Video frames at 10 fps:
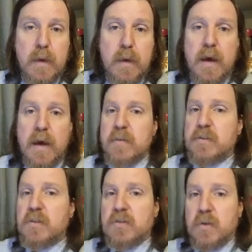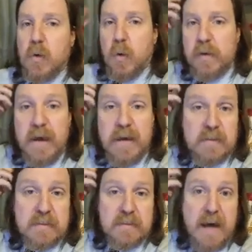And this is
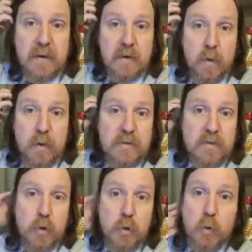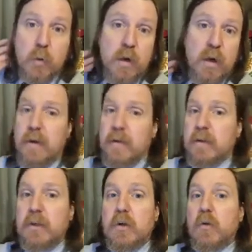not according to
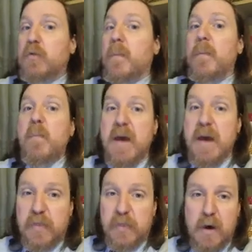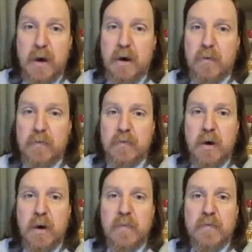the myth of
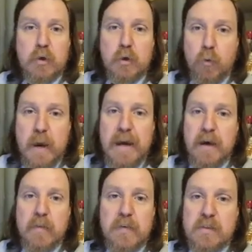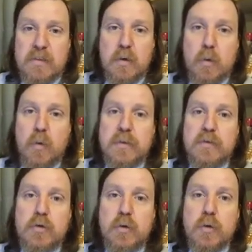the Grail. This is according
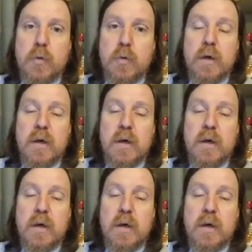to